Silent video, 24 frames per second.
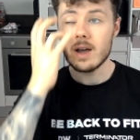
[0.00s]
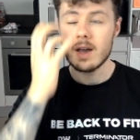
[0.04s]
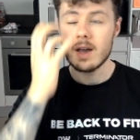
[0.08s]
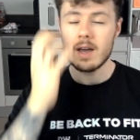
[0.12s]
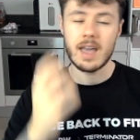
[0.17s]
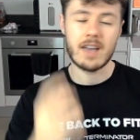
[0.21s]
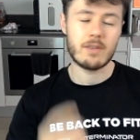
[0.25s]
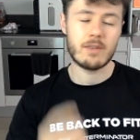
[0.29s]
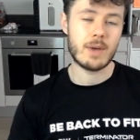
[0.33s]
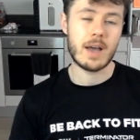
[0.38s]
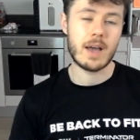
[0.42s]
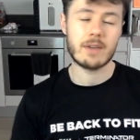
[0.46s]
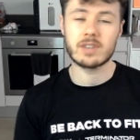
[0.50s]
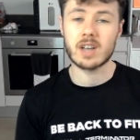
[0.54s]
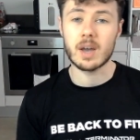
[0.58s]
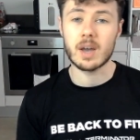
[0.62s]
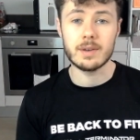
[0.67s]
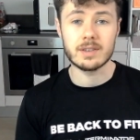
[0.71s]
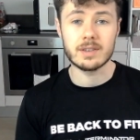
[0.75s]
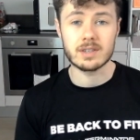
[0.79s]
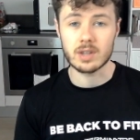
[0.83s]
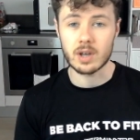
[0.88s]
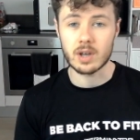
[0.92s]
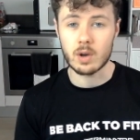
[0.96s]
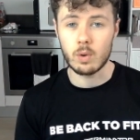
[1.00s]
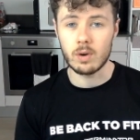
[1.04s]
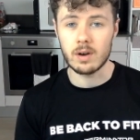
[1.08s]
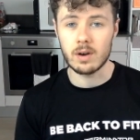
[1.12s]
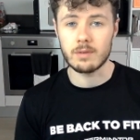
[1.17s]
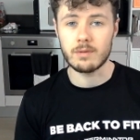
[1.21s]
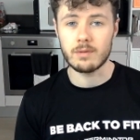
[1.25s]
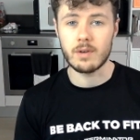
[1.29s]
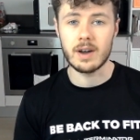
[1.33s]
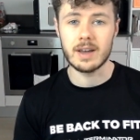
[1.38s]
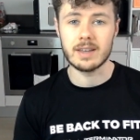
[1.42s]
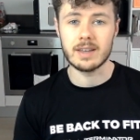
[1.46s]
If we have to go into the
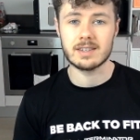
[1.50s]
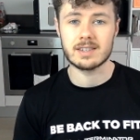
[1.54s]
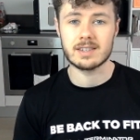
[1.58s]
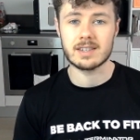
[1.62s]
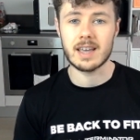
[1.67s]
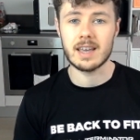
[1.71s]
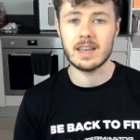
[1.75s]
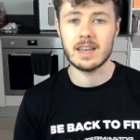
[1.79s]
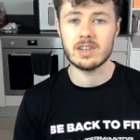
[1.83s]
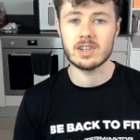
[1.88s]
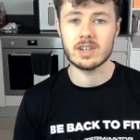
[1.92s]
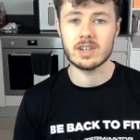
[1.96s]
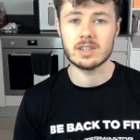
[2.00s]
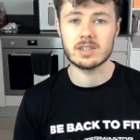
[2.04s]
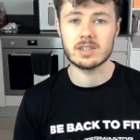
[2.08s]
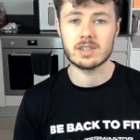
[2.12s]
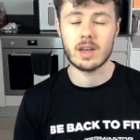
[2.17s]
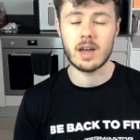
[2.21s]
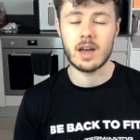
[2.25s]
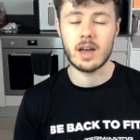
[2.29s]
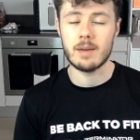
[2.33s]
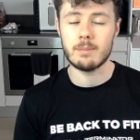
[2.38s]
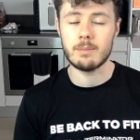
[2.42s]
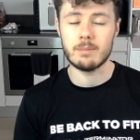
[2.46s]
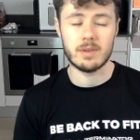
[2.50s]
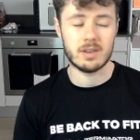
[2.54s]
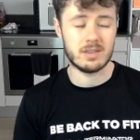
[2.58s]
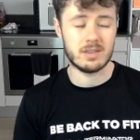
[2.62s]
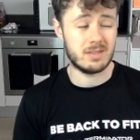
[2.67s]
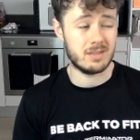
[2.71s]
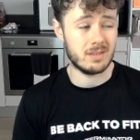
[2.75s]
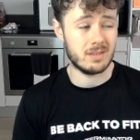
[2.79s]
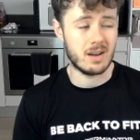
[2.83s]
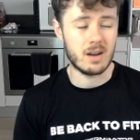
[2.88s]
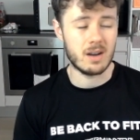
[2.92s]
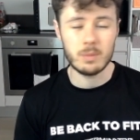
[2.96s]
qualifying stages,
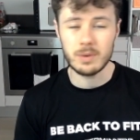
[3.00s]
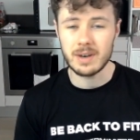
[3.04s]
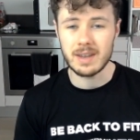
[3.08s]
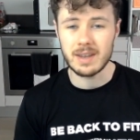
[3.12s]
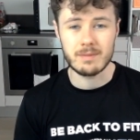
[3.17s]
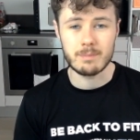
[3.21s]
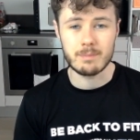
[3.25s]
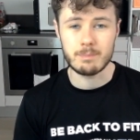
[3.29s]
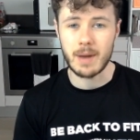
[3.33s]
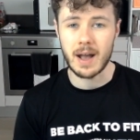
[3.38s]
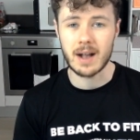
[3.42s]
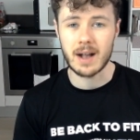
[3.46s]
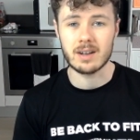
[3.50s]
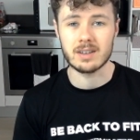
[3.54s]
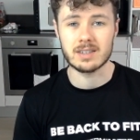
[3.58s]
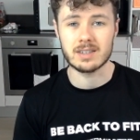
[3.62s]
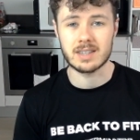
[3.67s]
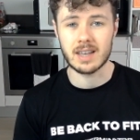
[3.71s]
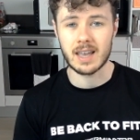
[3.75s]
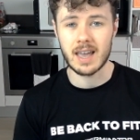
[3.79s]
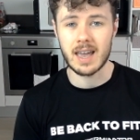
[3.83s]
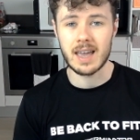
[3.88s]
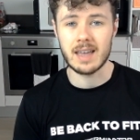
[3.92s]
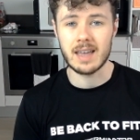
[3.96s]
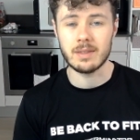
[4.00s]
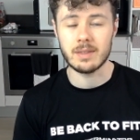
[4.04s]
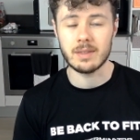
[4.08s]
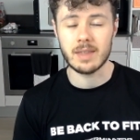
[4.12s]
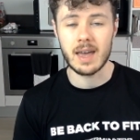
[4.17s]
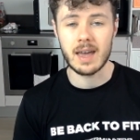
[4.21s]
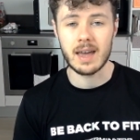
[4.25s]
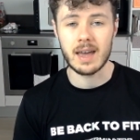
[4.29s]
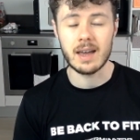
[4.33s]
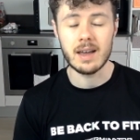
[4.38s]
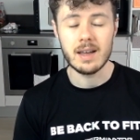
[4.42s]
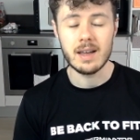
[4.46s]
I wouldn't even back us to get in
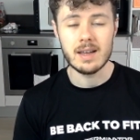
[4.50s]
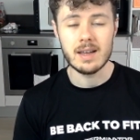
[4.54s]
there,